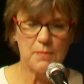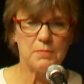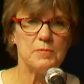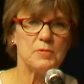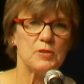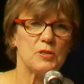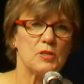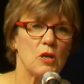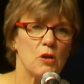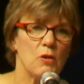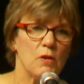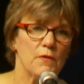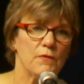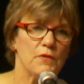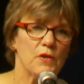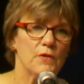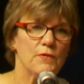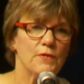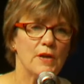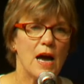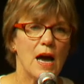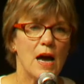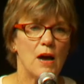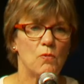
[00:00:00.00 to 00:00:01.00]
So if
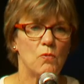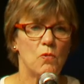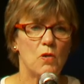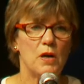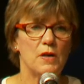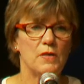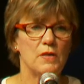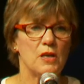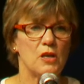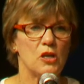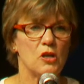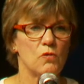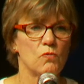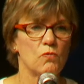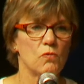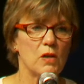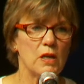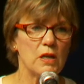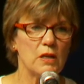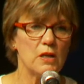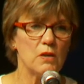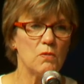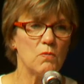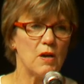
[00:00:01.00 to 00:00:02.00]
you've got one that you
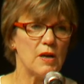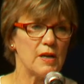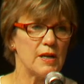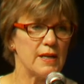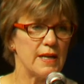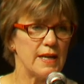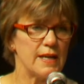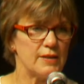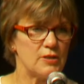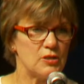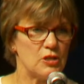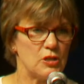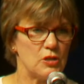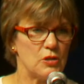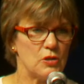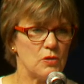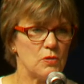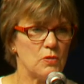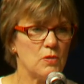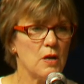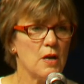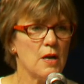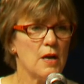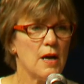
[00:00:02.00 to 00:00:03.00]
really want to get
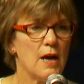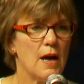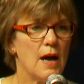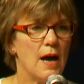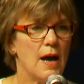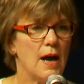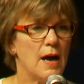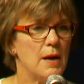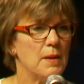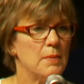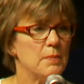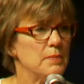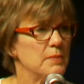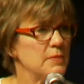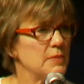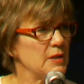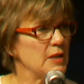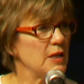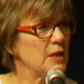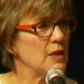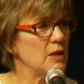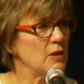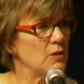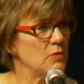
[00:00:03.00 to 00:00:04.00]
to,
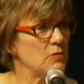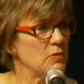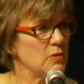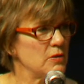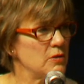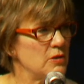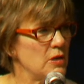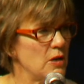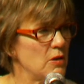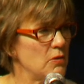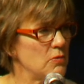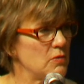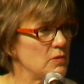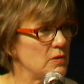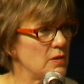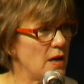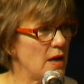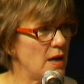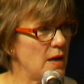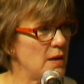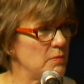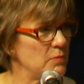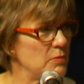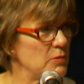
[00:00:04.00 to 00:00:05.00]

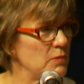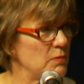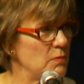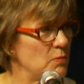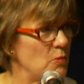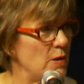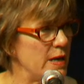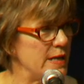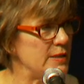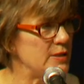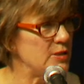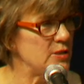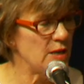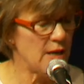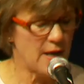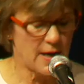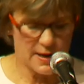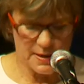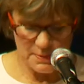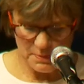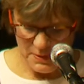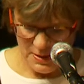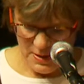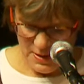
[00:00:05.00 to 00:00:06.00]
don't waste
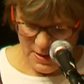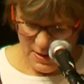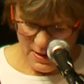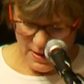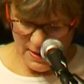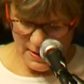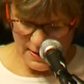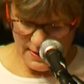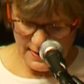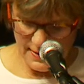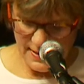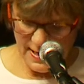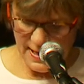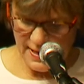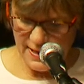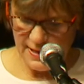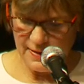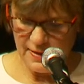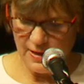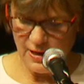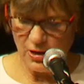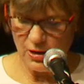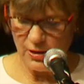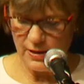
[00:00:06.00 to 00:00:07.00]
time
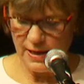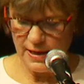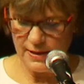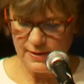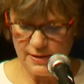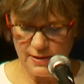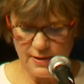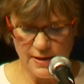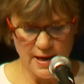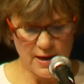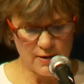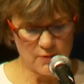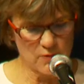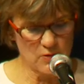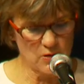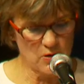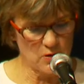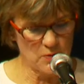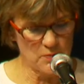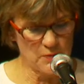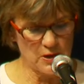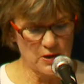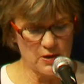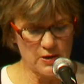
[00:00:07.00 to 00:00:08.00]
getting there. Get to that
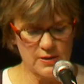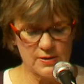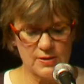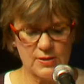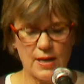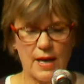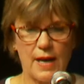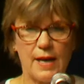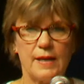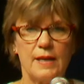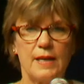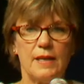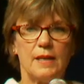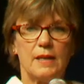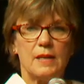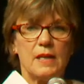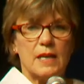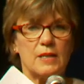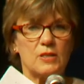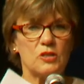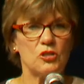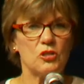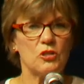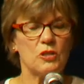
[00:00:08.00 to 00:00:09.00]
room. They're exciting. And
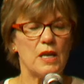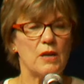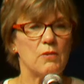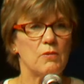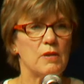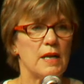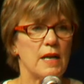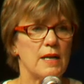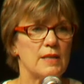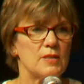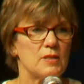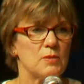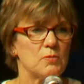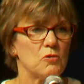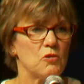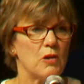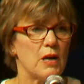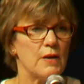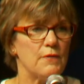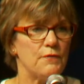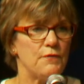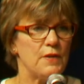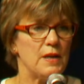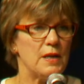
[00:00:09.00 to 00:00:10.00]
yesterday we got some
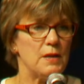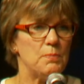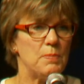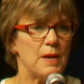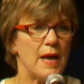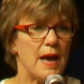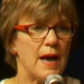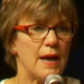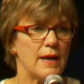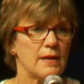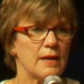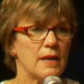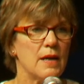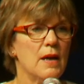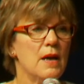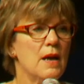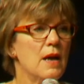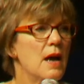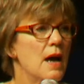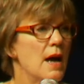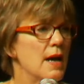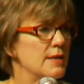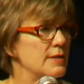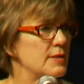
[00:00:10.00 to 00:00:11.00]
great feedback
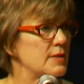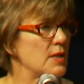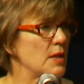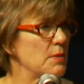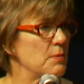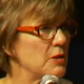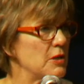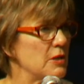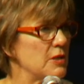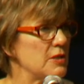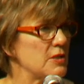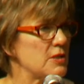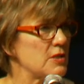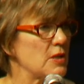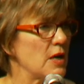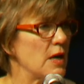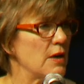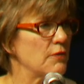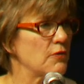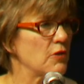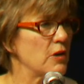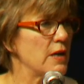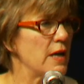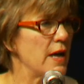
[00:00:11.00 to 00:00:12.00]
on some of the
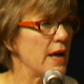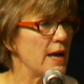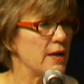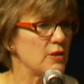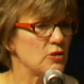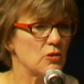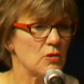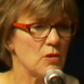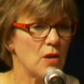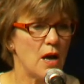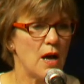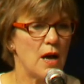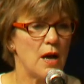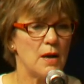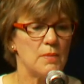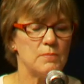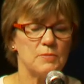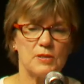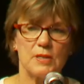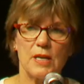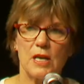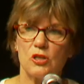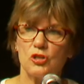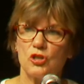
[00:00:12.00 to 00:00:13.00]
Discovery
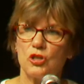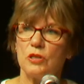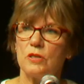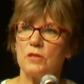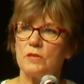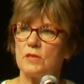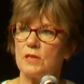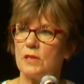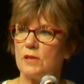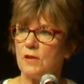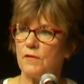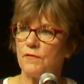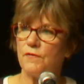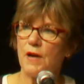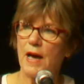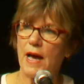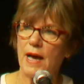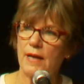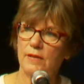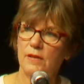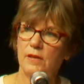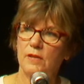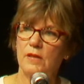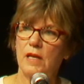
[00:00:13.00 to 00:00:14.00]
Act sessions and the
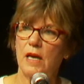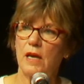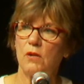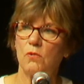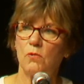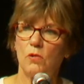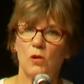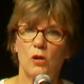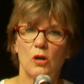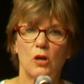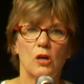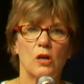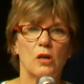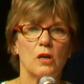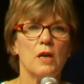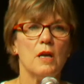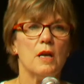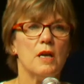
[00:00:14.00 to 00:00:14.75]
fact that they were